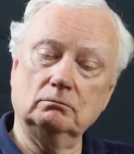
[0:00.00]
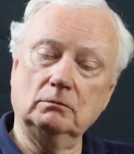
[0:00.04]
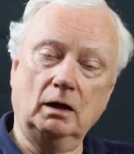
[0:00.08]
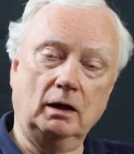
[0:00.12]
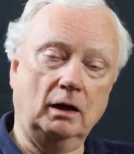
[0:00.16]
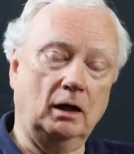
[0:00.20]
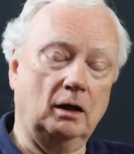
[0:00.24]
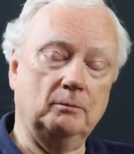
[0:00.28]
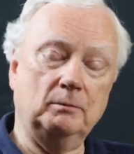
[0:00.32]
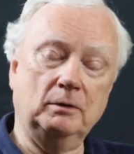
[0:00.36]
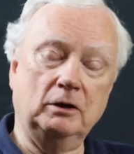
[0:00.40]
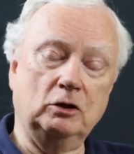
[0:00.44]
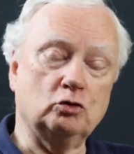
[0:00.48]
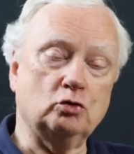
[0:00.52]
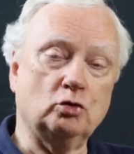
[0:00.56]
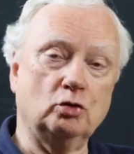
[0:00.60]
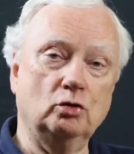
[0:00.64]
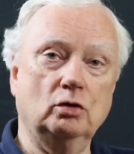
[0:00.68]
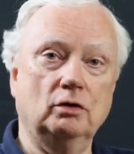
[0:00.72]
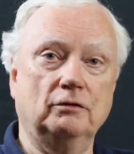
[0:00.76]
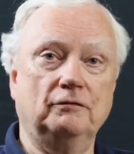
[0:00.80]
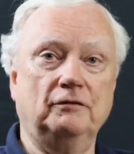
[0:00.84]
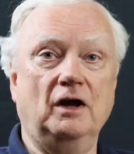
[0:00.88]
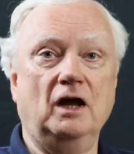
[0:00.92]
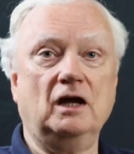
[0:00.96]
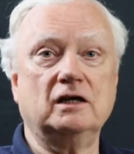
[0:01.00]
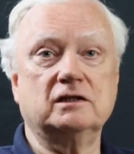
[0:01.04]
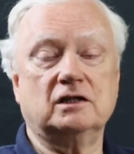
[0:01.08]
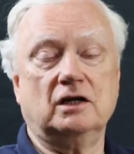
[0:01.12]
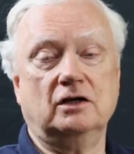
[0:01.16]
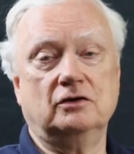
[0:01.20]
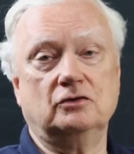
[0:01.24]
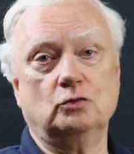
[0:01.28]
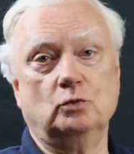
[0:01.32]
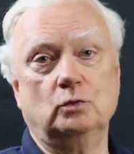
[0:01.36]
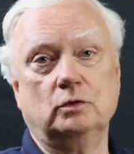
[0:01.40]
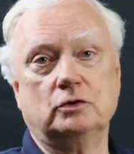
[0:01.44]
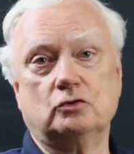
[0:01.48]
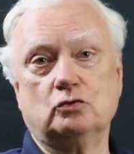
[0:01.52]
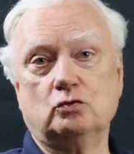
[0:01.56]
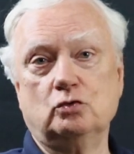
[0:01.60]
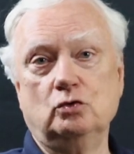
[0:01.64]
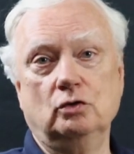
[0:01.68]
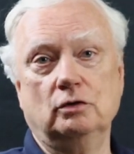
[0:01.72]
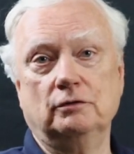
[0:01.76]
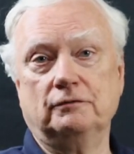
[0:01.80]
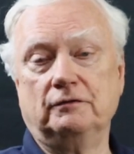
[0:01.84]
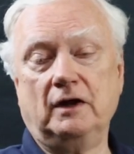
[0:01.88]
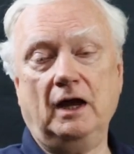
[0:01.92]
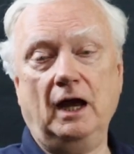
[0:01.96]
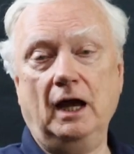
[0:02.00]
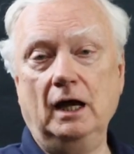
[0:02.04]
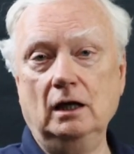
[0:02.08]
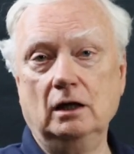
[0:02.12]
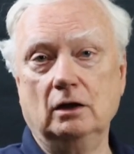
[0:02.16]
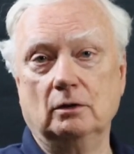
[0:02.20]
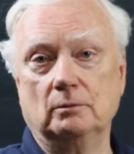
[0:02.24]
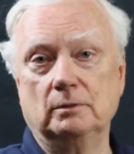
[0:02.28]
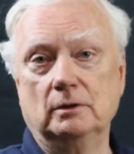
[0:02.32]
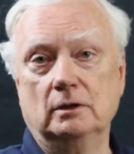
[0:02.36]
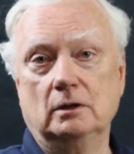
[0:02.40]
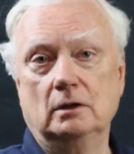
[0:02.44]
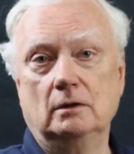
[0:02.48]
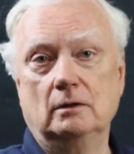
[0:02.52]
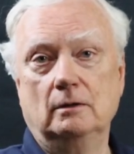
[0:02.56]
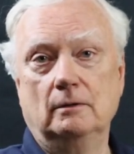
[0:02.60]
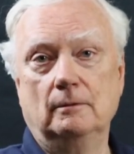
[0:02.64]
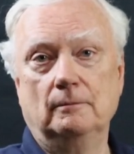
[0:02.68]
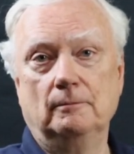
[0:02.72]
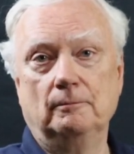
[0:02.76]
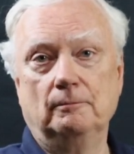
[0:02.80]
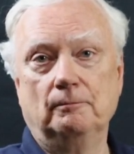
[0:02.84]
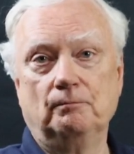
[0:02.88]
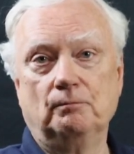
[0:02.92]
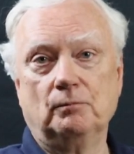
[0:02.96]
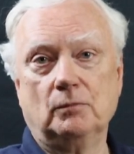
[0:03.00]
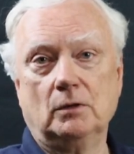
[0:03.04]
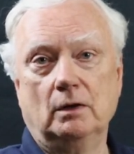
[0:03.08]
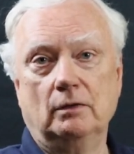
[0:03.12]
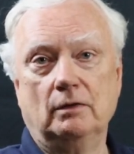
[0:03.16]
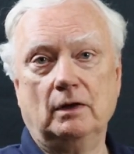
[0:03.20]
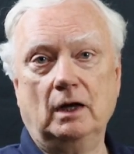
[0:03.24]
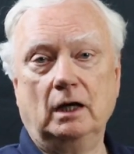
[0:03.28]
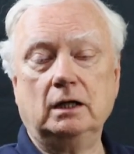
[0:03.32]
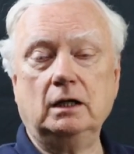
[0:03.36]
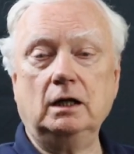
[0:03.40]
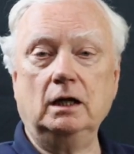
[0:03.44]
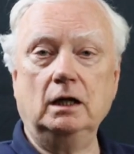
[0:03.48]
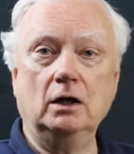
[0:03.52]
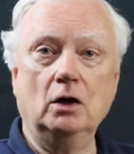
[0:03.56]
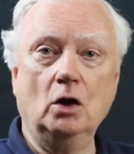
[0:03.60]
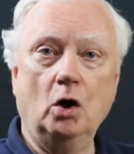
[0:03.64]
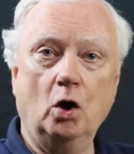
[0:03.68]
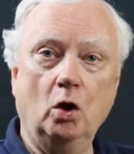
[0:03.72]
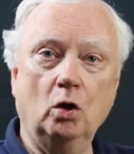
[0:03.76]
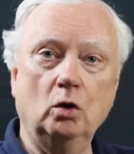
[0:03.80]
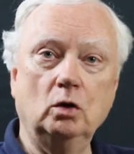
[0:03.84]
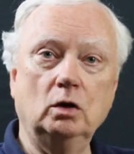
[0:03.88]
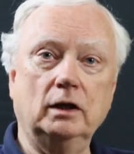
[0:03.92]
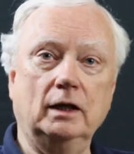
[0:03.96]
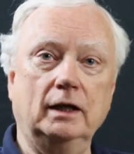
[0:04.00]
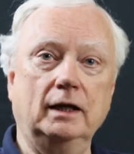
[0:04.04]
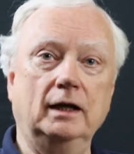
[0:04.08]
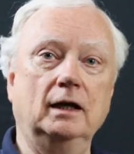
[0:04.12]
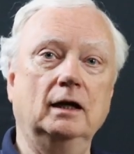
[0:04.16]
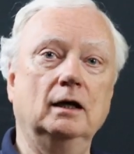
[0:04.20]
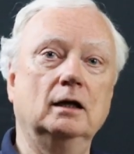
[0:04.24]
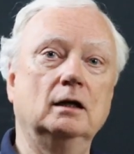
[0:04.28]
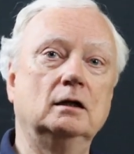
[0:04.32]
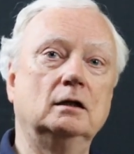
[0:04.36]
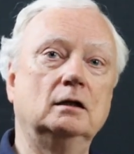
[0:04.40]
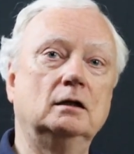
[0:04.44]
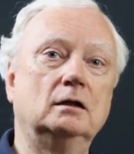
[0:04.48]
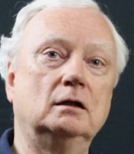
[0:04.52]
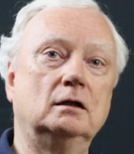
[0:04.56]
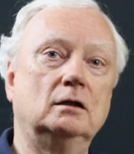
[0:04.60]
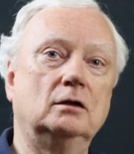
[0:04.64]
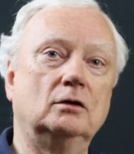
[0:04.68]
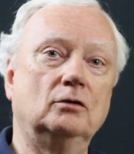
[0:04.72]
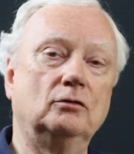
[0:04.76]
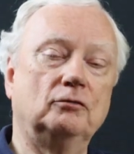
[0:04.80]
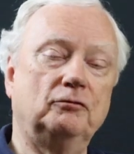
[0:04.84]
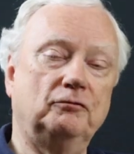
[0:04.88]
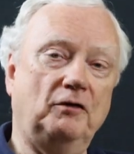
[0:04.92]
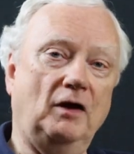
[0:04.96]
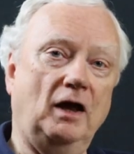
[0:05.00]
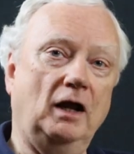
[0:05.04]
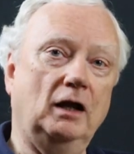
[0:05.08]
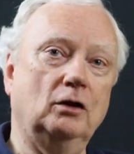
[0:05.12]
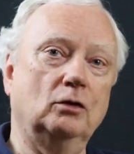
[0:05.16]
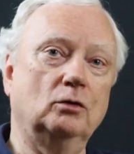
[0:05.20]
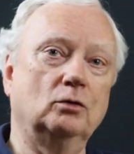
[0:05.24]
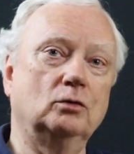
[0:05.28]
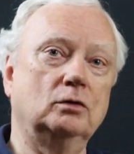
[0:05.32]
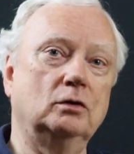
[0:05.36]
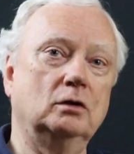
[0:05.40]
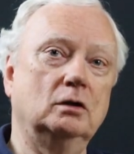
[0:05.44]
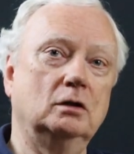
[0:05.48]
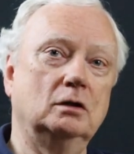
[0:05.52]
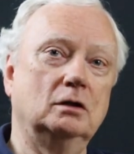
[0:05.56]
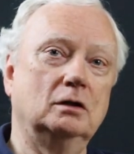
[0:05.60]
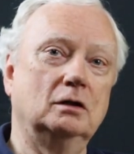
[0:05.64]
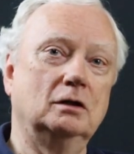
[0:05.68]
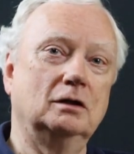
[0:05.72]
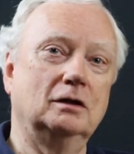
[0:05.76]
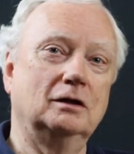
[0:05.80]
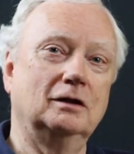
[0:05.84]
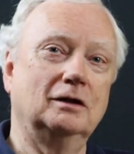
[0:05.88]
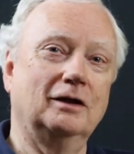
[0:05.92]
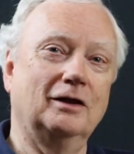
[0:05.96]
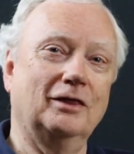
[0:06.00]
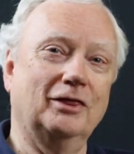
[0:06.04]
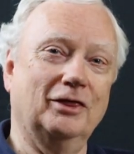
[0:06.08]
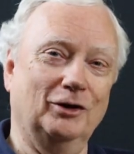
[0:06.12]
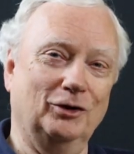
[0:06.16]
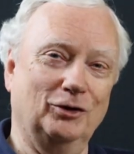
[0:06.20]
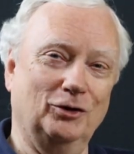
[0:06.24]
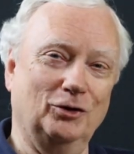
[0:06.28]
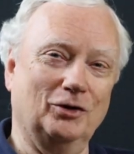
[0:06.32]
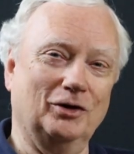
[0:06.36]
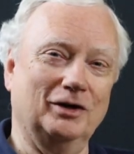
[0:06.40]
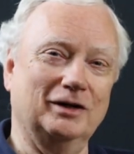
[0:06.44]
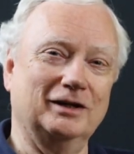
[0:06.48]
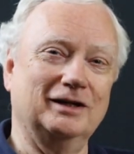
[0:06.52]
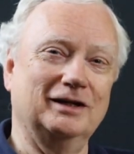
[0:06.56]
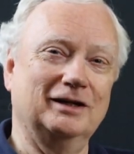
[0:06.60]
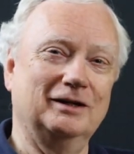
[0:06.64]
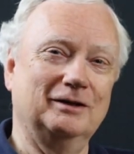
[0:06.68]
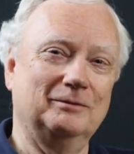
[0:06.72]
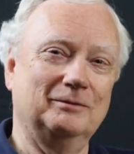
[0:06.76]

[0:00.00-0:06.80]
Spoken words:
May it be true of us as it was true of Caleb, that he wholly followed the Lord.